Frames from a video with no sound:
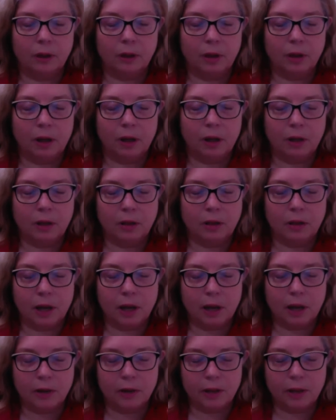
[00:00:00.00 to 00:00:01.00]
And
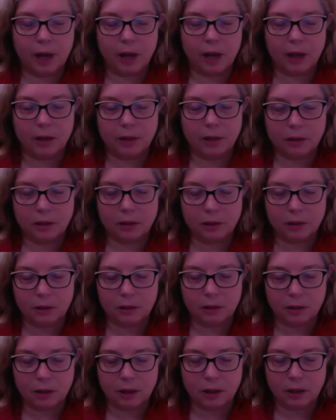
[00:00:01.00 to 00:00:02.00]
allow that
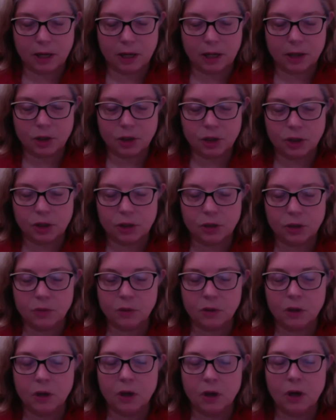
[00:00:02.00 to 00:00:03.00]
connection to
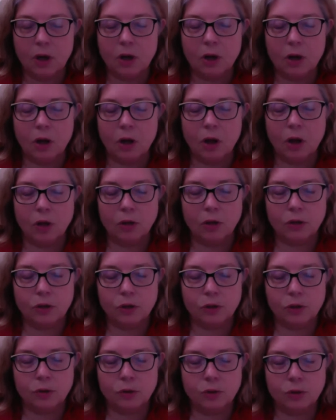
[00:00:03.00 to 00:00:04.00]

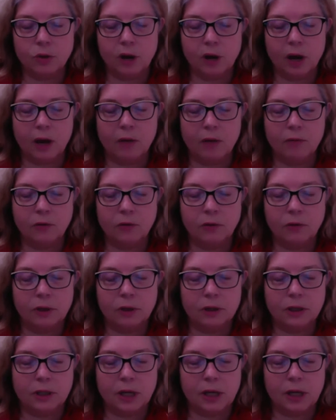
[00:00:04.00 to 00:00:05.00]
also travel
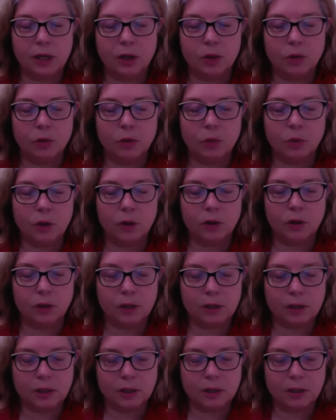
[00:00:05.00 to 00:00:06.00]
and take your
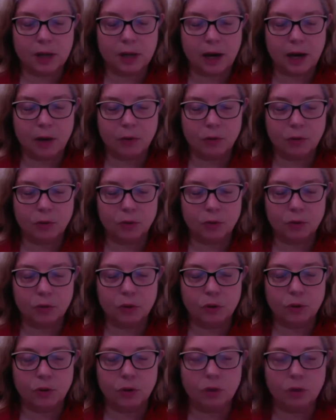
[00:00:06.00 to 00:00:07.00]
awareness down through
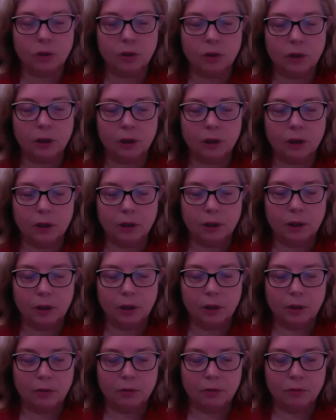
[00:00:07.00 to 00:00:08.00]
your
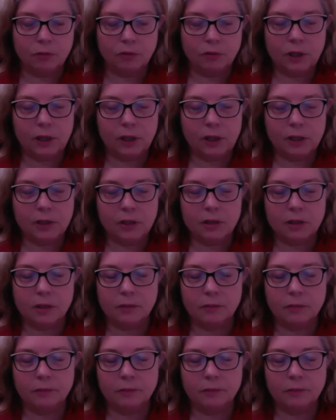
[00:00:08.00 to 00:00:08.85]
feet,